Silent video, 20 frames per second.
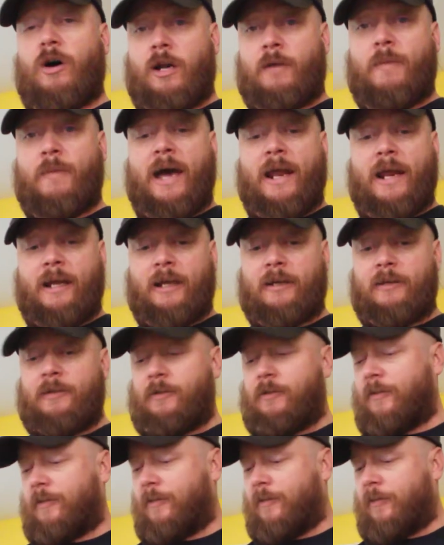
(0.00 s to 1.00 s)
automatic.
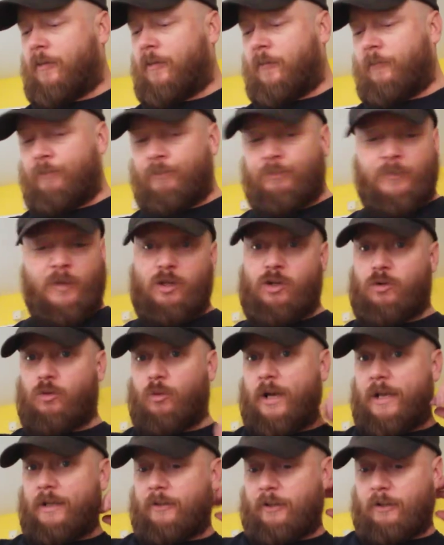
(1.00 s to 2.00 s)

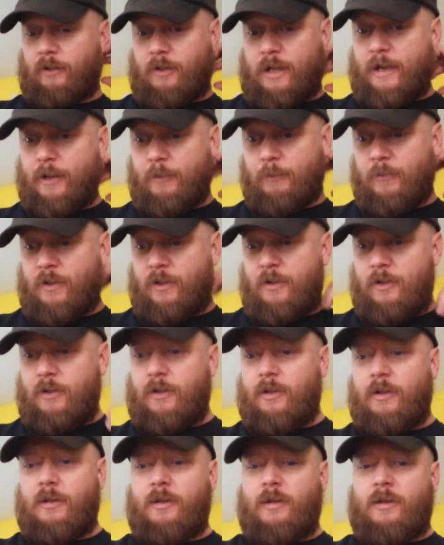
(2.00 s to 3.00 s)
Great little item.
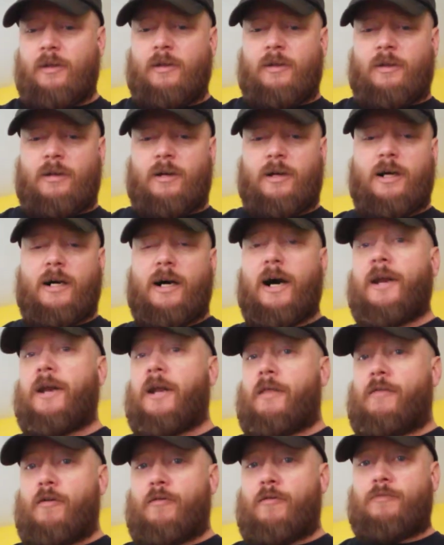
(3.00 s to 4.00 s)

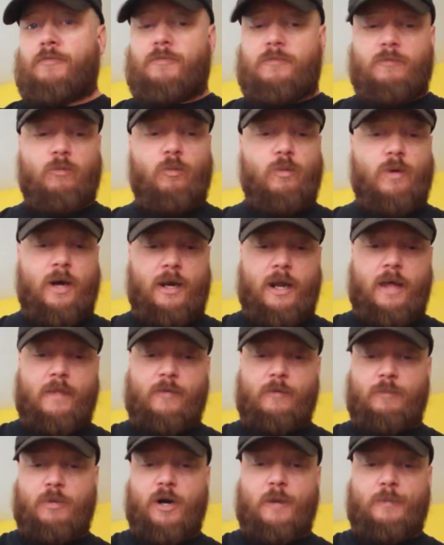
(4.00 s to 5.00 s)

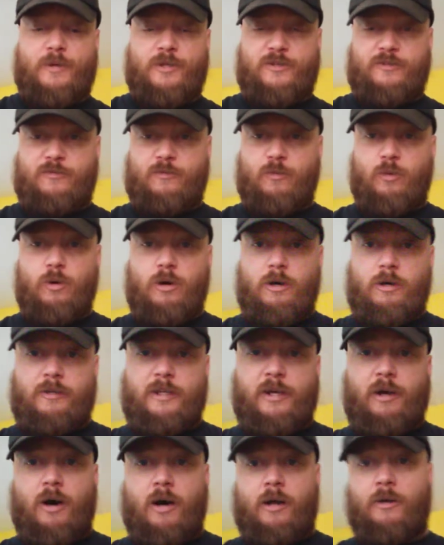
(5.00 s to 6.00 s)
Another purpose for
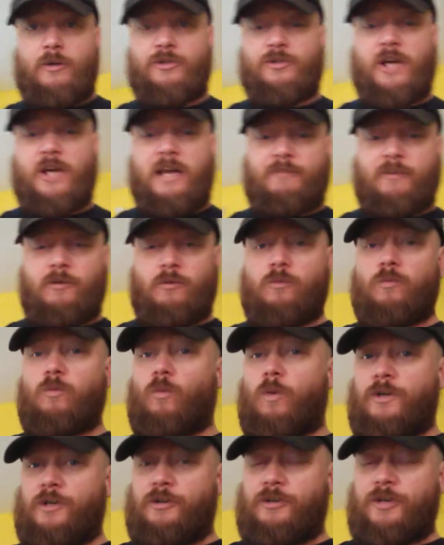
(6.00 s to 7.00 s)
the Autosiphon
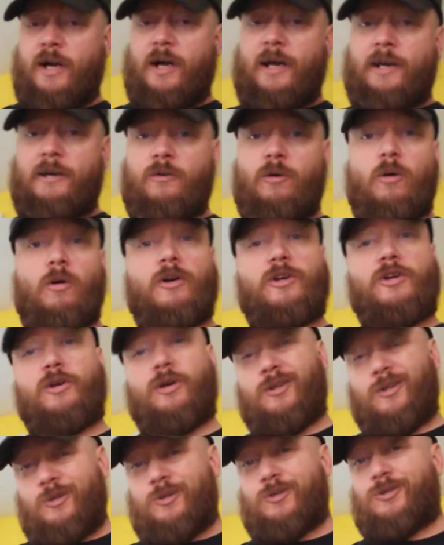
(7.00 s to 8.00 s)
when you're done, or you
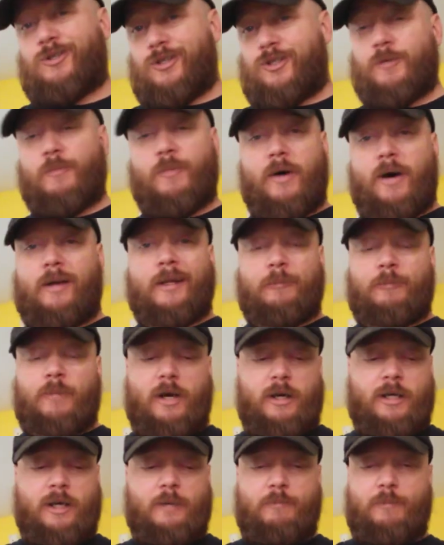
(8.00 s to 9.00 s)
can use just a bottling
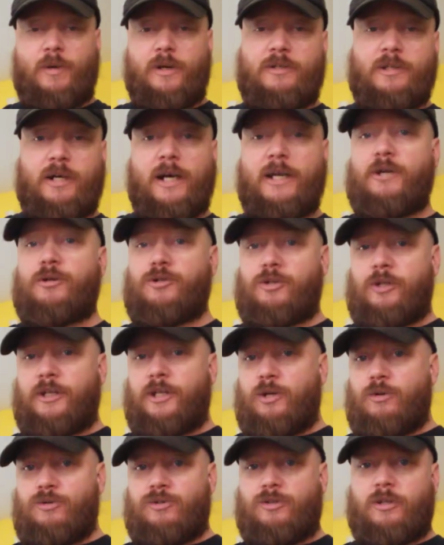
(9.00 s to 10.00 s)
bucket, but I usually
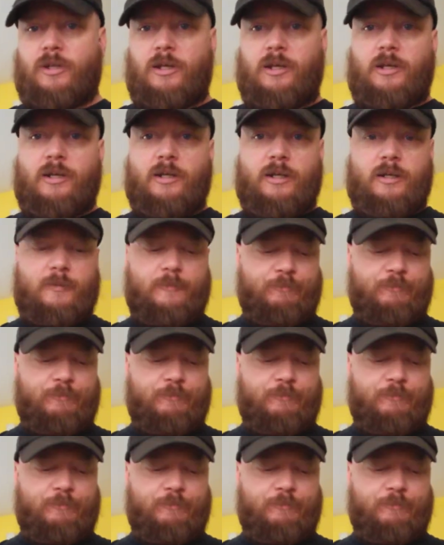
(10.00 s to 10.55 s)
use the